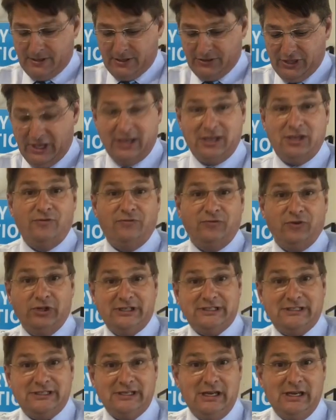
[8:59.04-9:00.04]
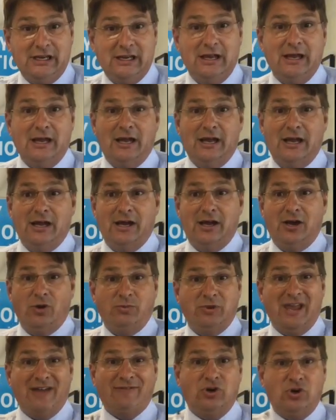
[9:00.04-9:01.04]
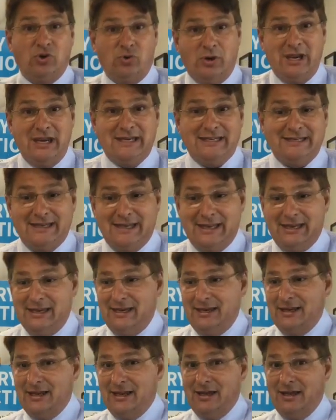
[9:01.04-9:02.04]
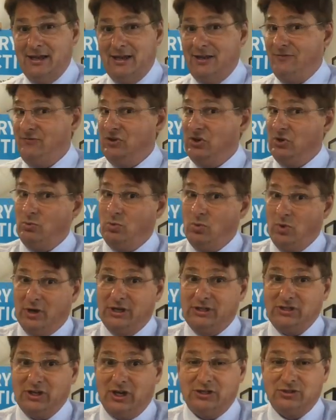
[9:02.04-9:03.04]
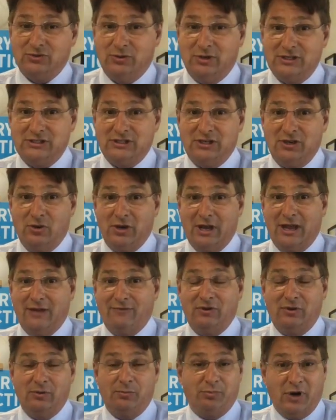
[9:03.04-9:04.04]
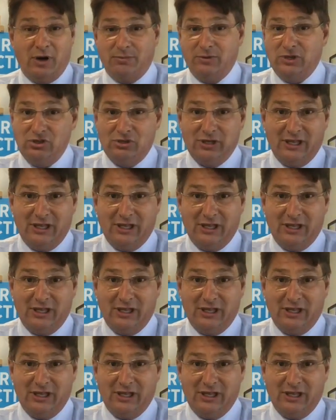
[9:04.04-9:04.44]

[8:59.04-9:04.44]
Thank you for listening. Hope you have a great day. If you want to talk to us, you have a property you'd